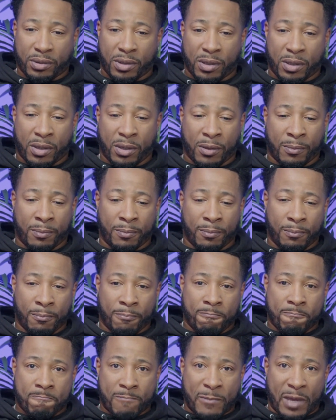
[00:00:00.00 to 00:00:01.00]
Um,
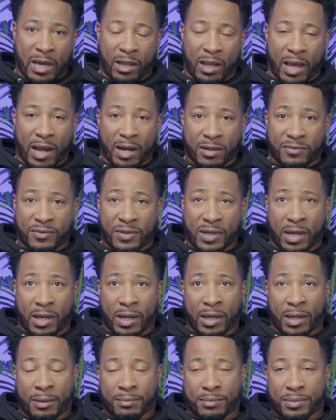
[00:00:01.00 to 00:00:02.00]
a lot of
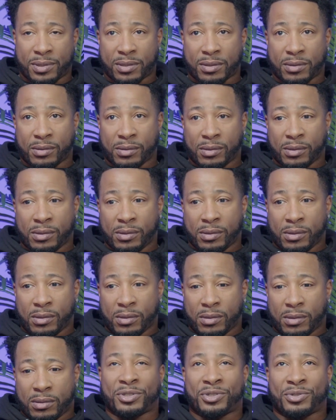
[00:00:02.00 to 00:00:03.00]
times,
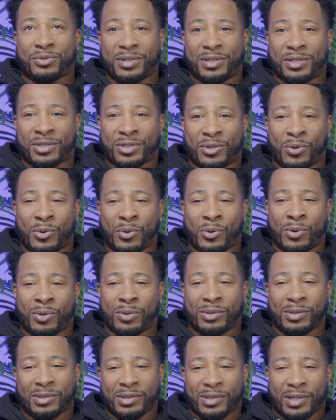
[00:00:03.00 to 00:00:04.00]
the street to school
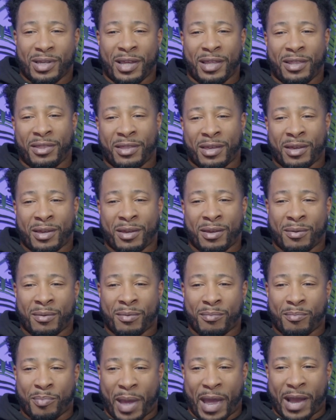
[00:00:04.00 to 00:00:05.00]
and
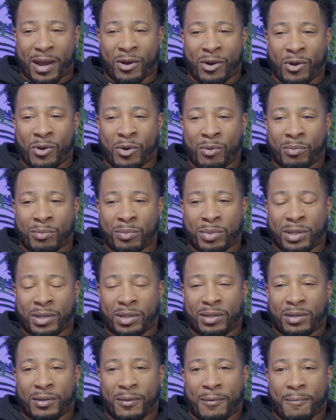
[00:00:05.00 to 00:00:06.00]
then back home, but
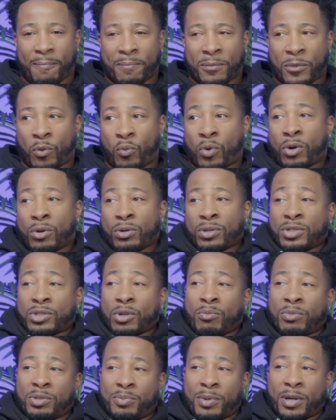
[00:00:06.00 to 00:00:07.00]
the world is
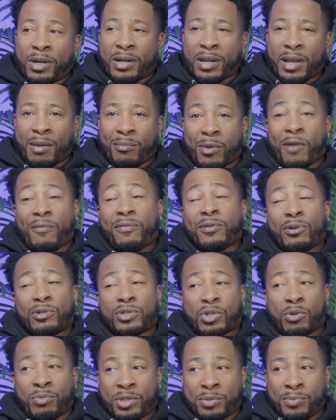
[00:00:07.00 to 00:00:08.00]
so much bigger than that. Buffalo is
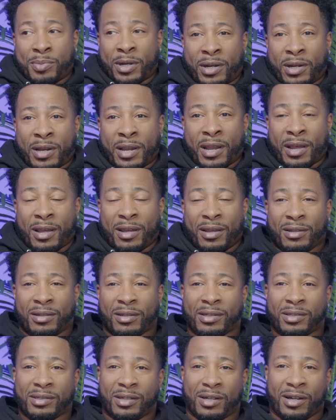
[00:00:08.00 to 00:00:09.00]
so much than that.
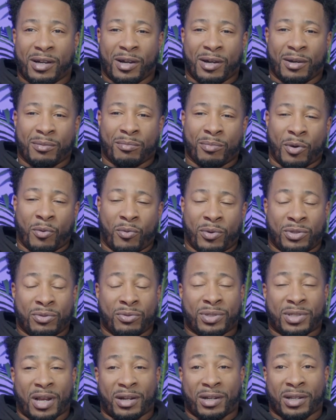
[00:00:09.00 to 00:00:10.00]
Um, but when you
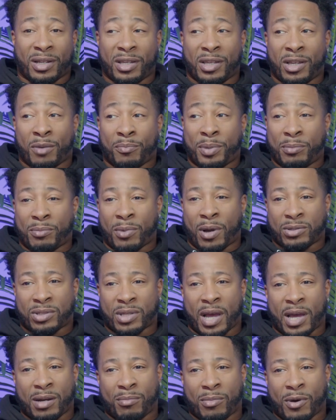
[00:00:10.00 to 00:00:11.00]
start to get young people
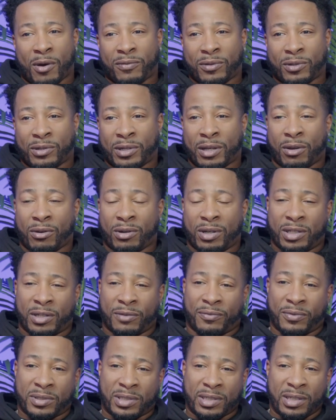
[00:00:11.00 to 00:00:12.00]
outside of Buffalo and they go to
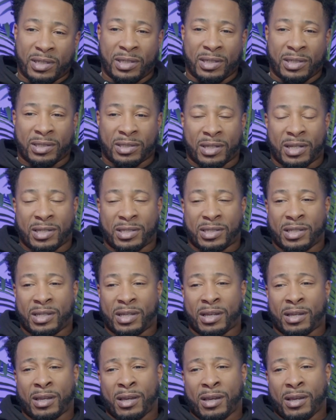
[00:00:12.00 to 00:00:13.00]
different cities and they
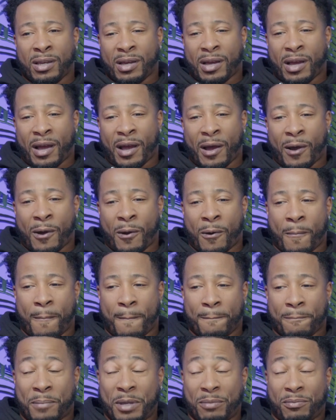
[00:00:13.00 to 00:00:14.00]
see how
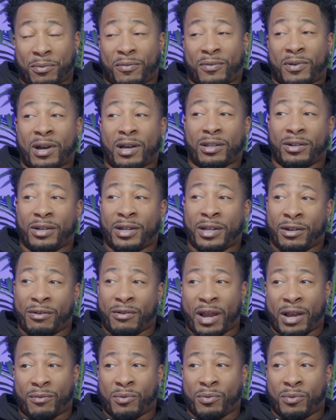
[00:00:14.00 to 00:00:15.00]
people of color
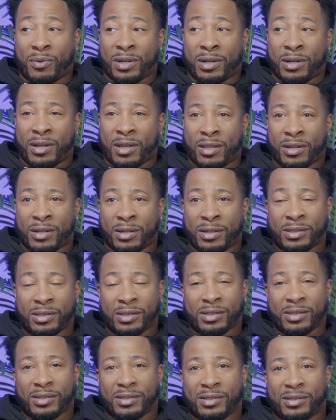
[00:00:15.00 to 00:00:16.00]
interact with one another,
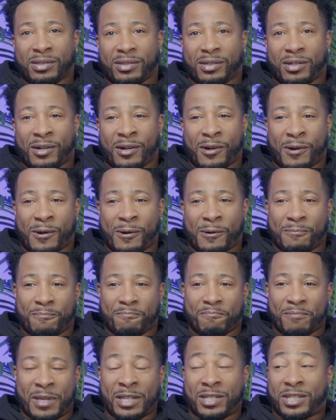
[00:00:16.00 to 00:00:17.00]
um,
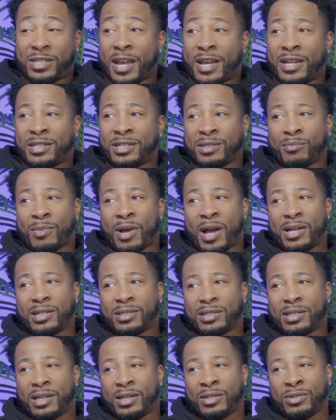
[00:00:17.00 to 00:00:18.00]
it changes
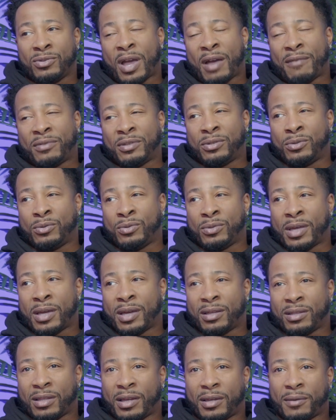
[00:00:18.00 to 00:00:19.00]
mindset, and you have to do
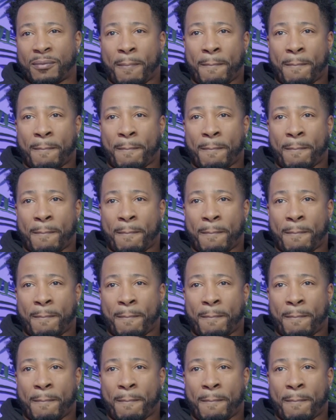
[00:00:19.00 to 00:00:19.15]
that. Yeah.